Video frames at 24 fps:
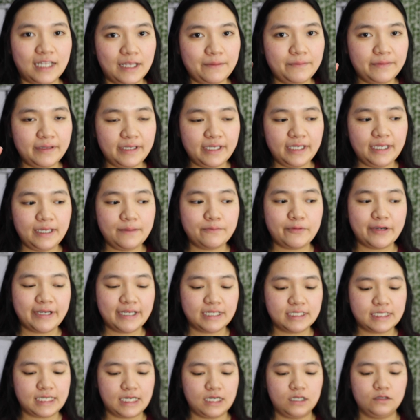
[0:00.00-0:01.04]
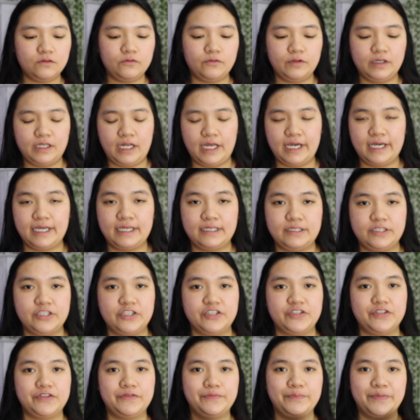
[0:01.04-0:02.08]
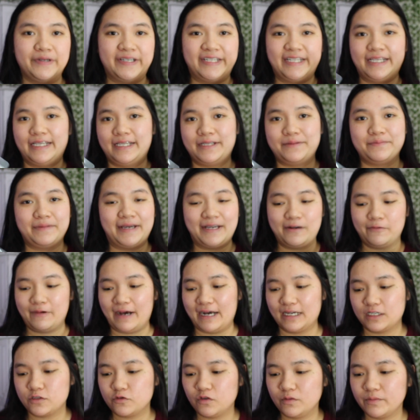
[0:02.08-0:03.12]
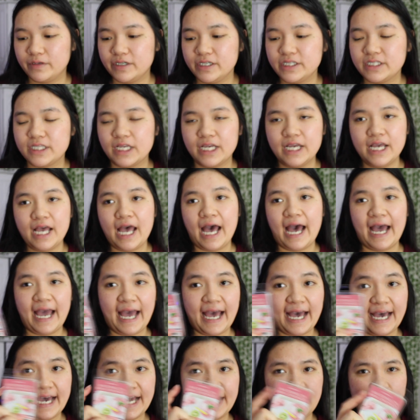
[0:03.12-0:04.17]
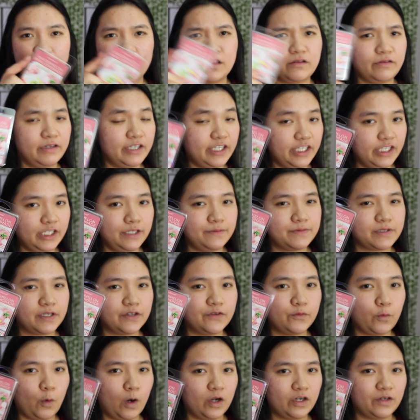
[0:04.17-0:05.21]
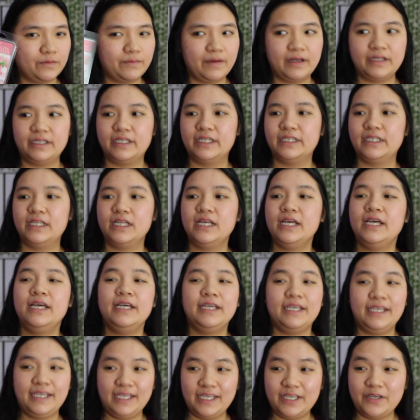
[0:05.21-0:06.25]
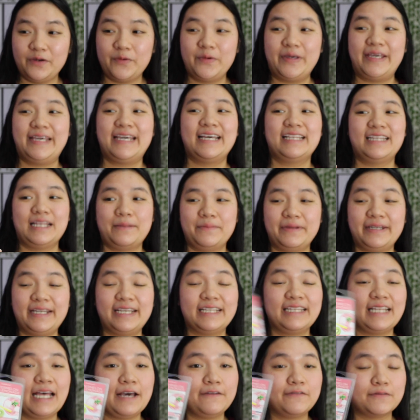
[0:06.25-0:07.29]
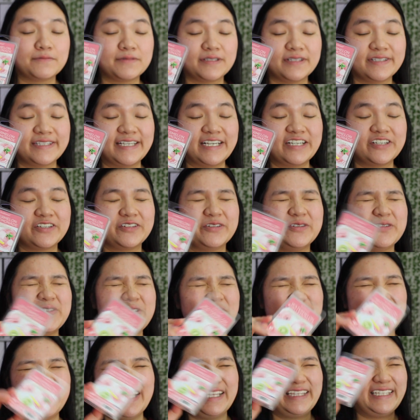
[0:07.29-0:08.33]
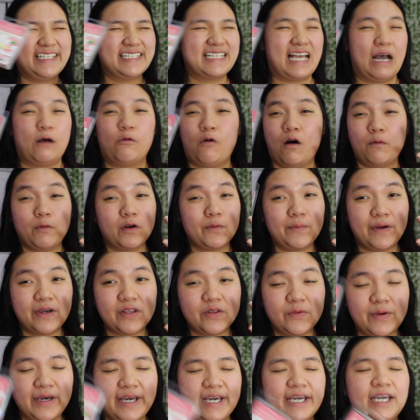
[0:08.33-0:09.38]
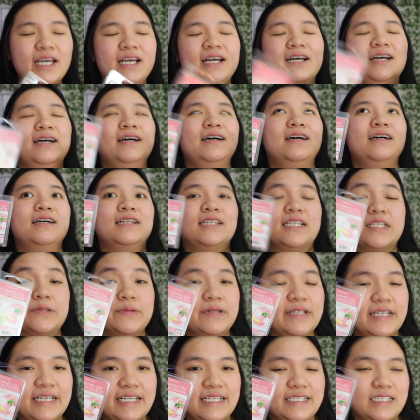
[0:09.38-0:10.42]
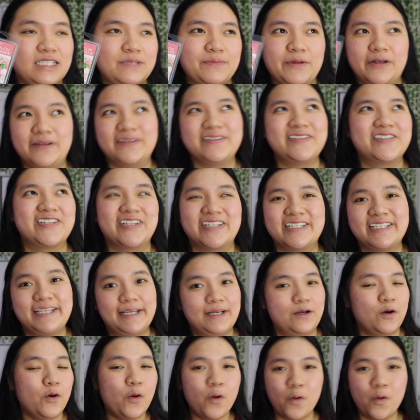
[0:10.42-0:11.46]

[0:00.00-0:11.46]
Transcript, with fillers: Let me break it down what I just put in my wax warmers, I had three cubes of watermelon kiwi lemonade left from ScentSationals. You can get these at Walmart by the way. This one, it smells just like